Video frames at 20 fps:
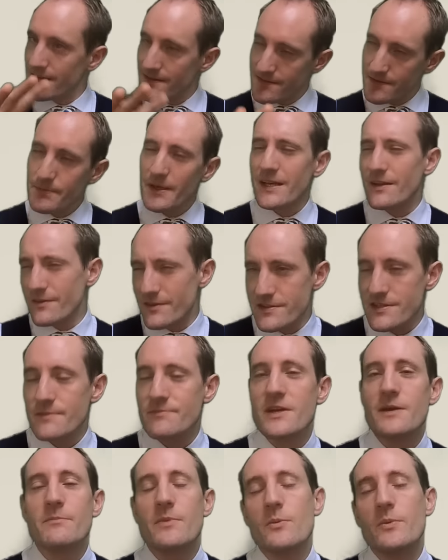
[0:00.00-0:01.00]
depending on the
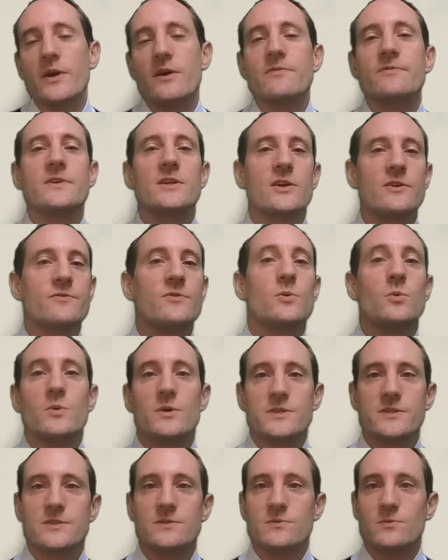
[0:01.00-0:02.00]
subject, but we often look
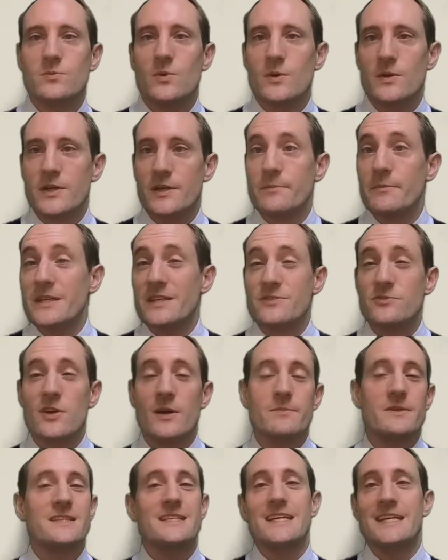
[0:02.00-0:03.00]
for what can be
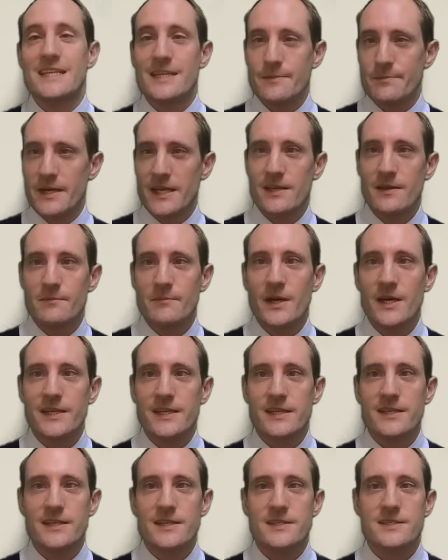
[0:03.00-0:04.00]
described as independent
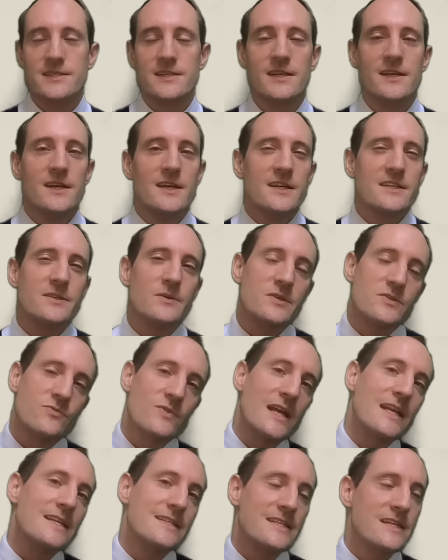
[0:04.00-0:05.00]
mindedness. So it's
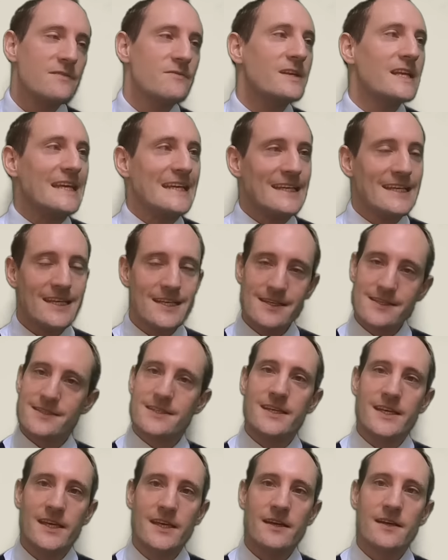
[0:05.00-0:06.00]
relatively
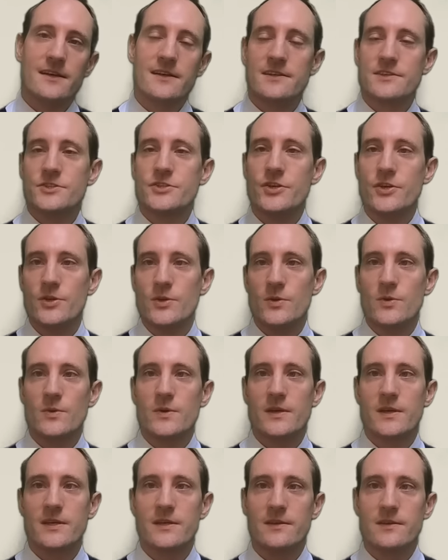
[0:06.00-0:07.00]
easy
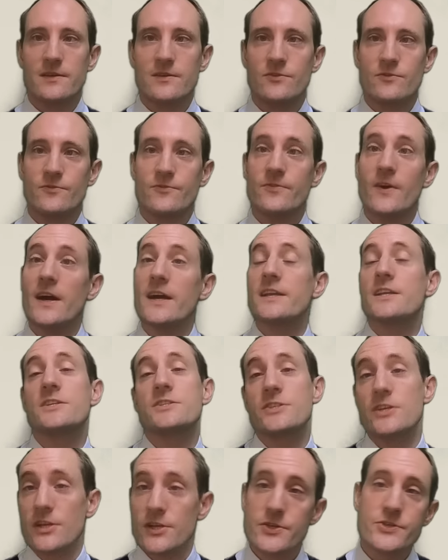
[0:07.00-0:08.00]
to find a
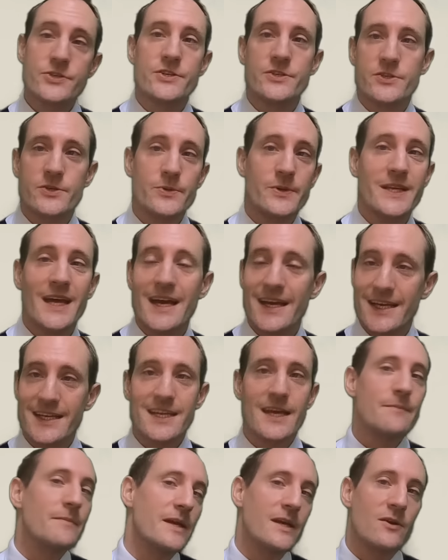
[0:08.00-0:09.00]
solution to an
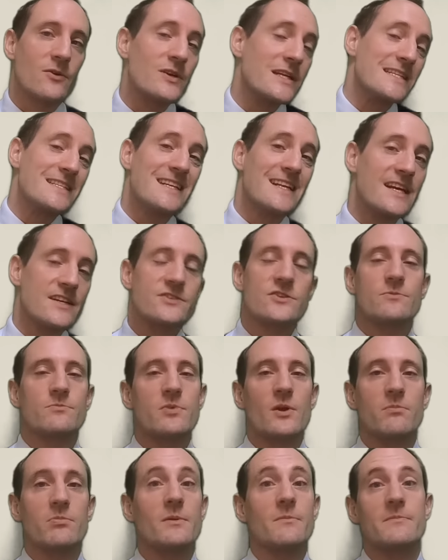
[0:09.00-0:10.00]
academic or intellectual
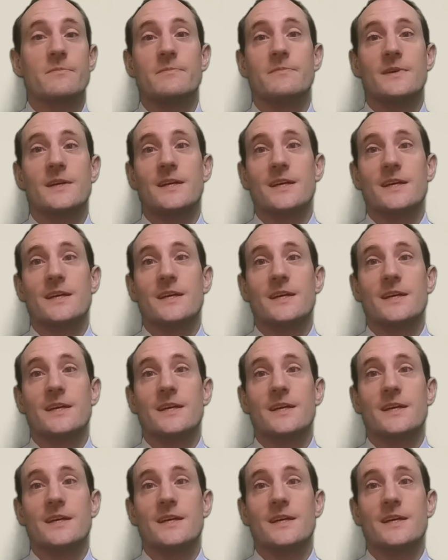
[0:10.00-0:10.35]
problem